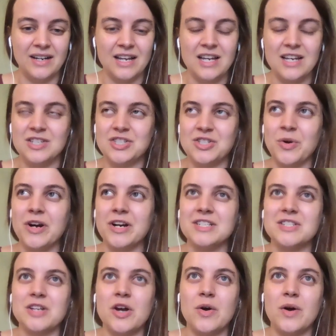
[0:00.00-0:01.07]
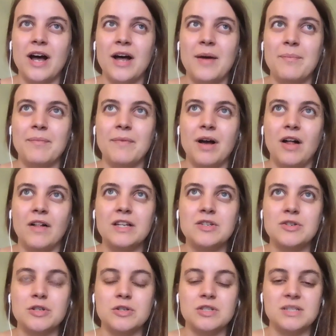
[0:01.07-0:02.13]
Sure. So I'll
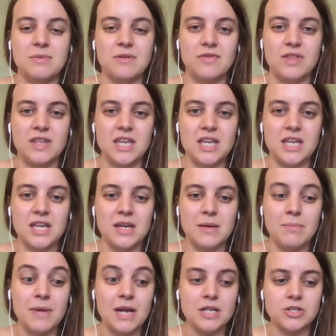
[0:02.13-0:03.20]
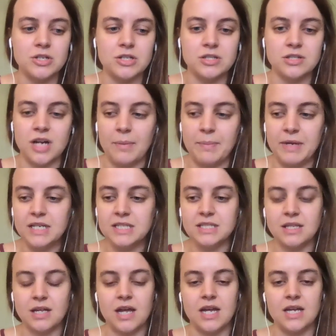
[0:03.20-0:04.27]
introduce some of the major topics
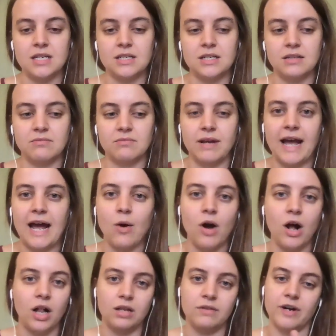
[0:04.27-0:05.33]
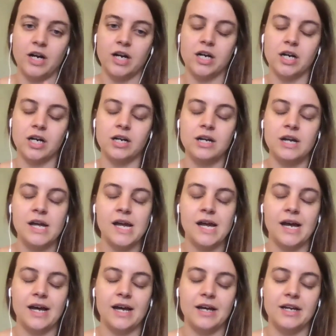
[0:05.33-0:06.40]
like how all of our
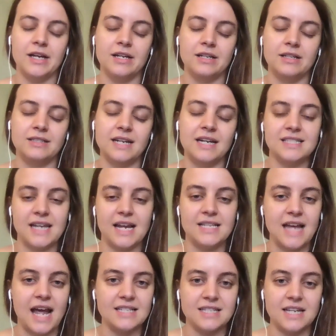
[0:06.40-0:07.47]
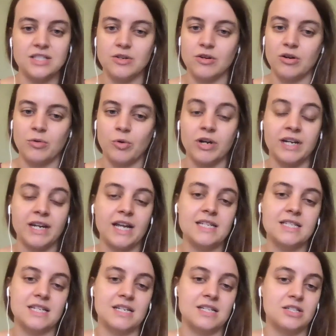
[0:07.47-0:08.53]
data science assets are
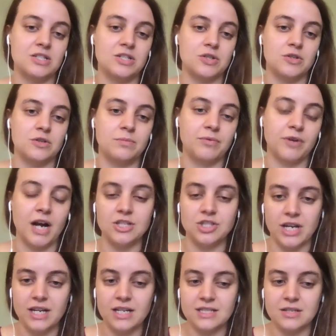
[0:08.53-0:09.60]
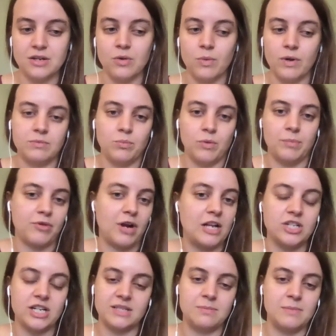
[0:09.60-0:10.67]
organized into projects. So what
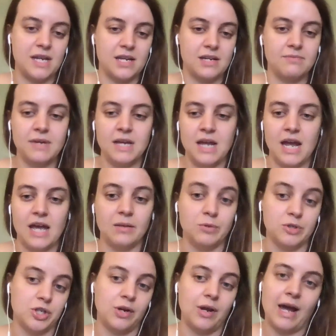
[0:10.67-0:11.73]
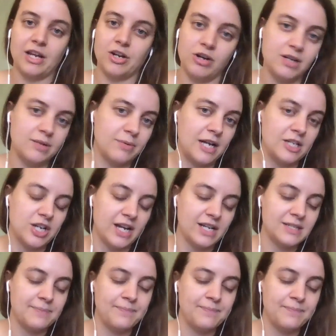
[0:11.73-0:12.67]
projects mean, and then we'll show you how to create a project.